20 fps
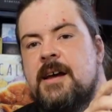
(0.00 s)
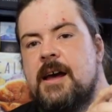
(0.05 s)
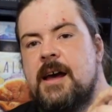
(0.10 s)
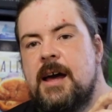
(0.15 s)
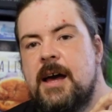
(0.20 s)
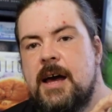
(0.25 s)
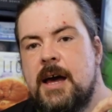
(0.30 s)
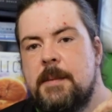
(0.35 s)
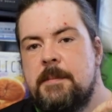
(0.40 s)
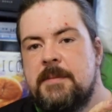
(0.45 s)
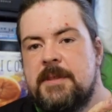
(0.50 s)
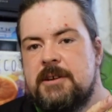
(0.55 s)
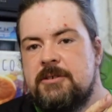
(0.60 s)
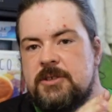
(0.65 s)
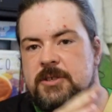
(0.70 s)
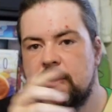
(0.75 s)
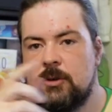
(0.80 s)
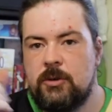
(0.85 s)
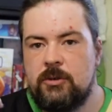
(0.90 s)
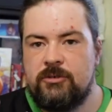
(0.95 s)
There
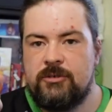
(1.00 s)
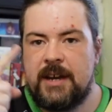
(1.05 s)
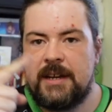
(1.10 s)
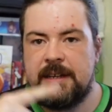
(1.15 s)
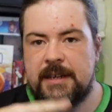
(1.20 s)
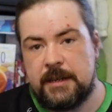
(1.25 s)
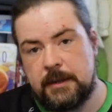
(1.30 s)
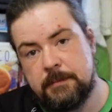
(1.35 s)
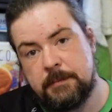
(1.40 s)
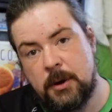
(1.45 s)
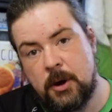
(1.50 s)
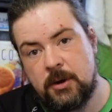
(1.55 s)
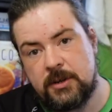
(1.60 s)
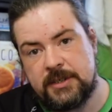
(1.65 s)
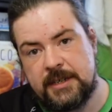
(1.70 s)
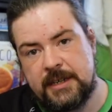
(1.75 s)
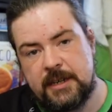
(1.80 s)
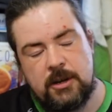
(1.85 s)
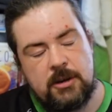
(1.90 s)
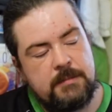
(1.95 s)
is already an unboxing